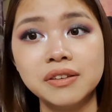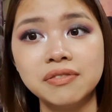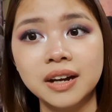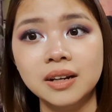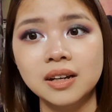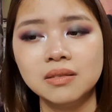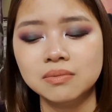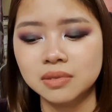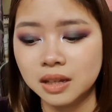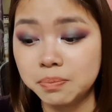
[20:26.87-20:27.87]
find it,
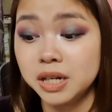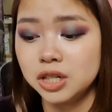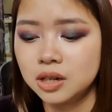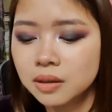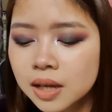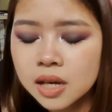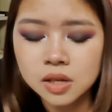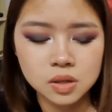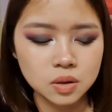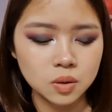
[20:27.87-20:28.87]
the picture.
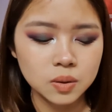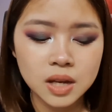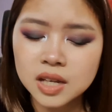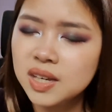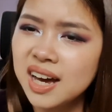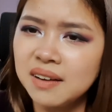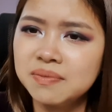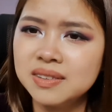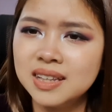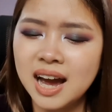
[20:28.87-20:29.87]
So yeah,
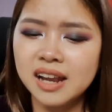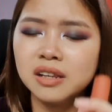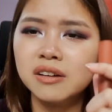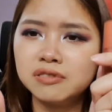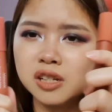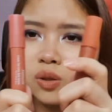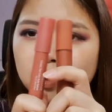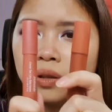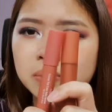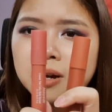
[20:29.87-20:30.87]
I love these two
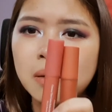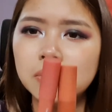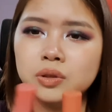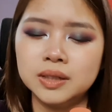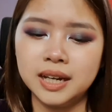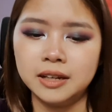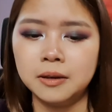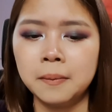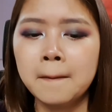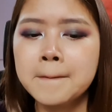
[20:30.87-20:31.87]
lip combo together.
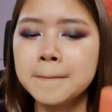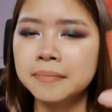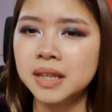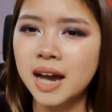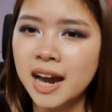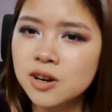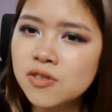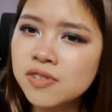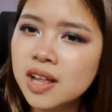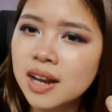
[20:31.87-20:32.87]
I
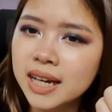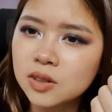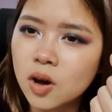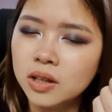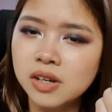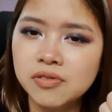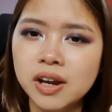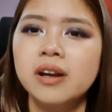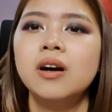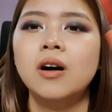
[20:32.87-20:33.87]
don't really like Tawny
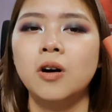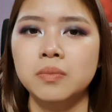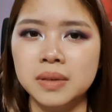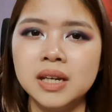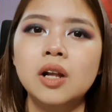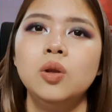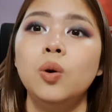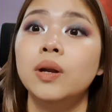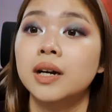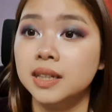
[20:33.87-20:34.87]
Red on me
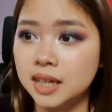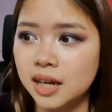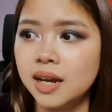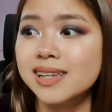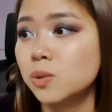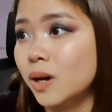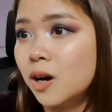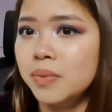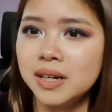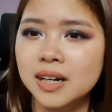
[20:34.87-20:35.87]
alone again as well
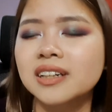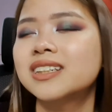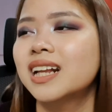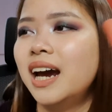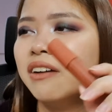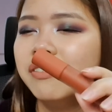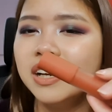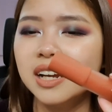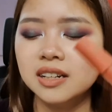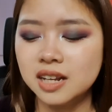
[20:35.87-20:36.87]
because like I
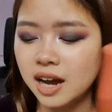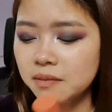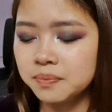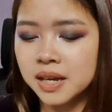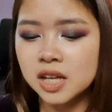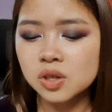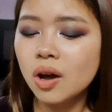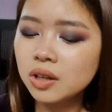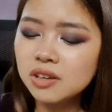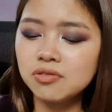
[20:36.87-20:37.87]
find that
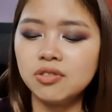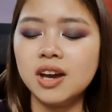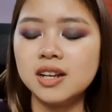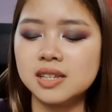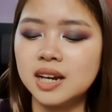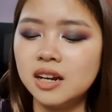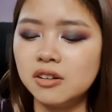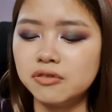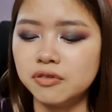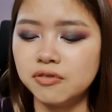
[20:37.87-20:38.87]
Tawny Red is kind
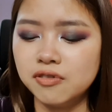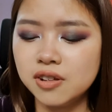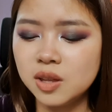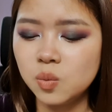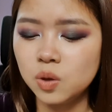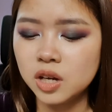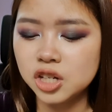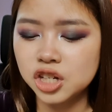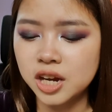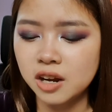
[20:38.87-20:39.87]
of a really weird
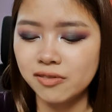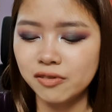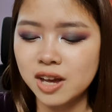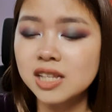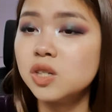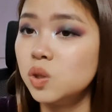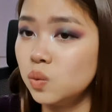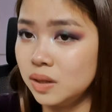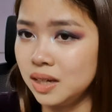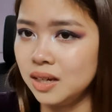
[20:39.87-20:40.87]
shade of red. It's
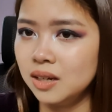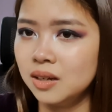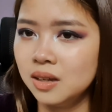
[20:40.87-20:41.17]
unique,